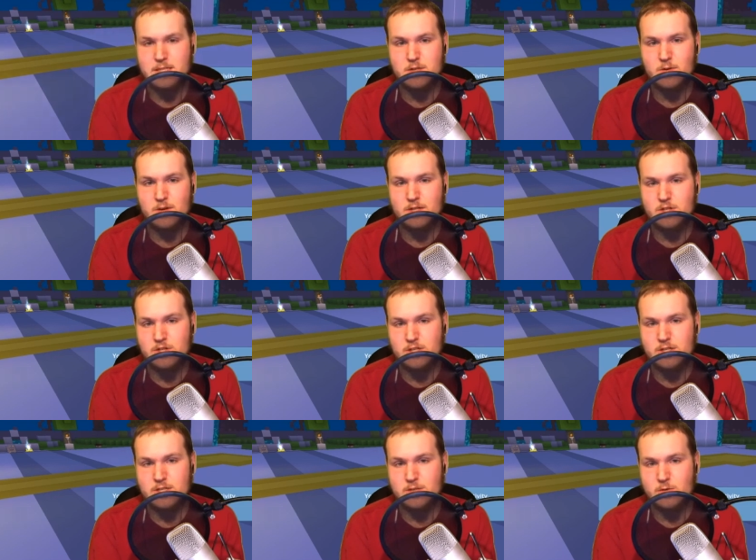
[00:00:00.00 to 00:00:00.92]

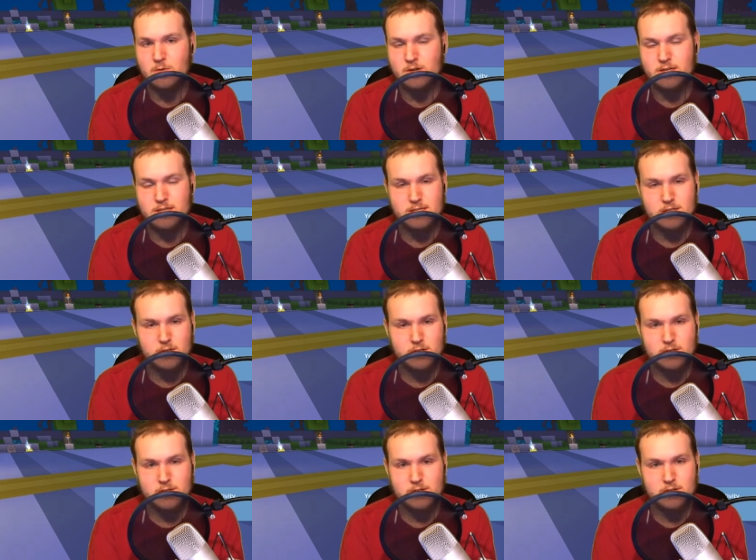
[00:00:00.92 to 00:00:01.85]
questions, or
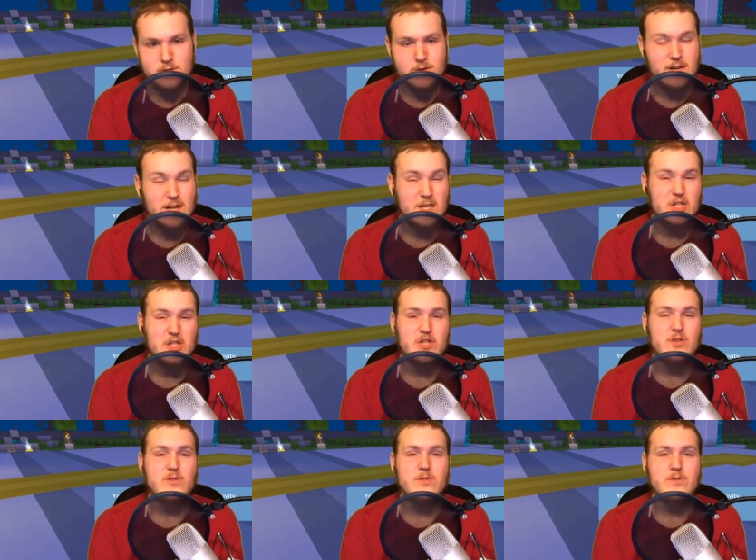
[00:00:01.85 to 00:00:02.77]
concerns, or
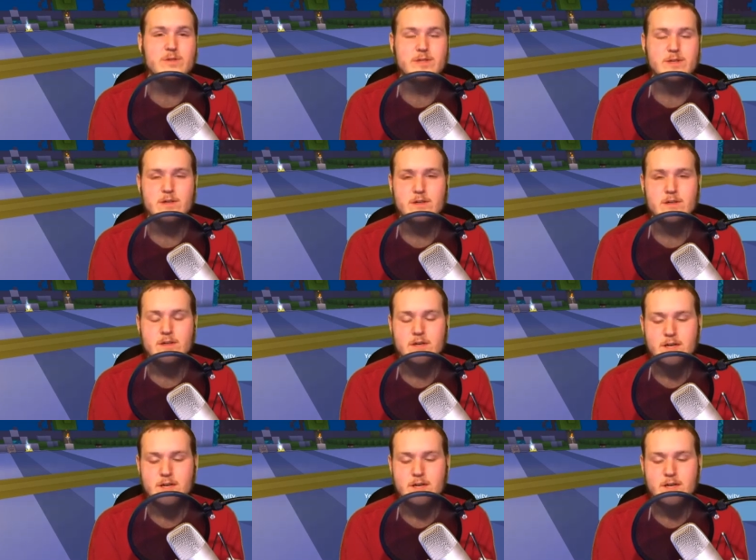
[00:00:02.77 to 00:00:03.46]
issues, or